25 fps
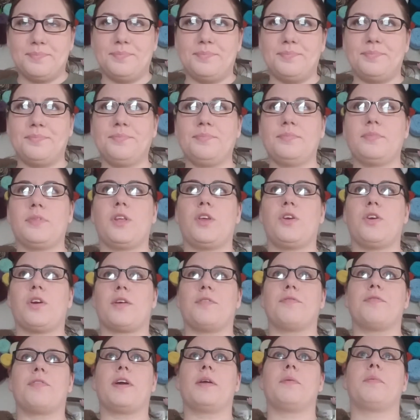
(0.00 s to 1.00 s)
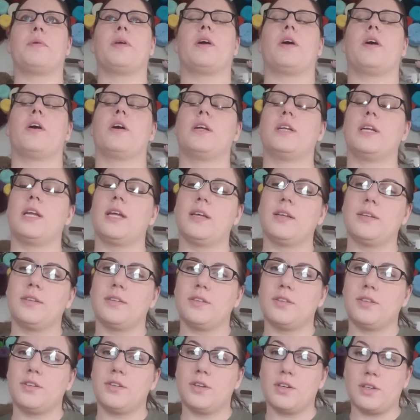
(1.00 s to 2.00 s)
you can find me on
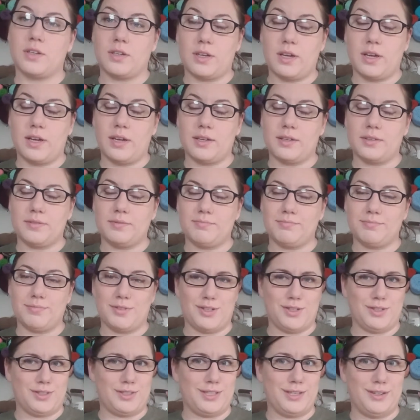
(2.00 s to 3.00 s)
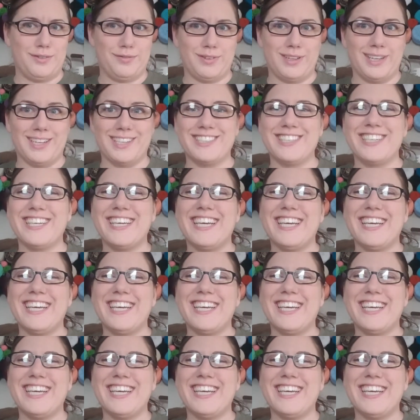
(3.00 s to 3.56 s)
Hooked in a Flash.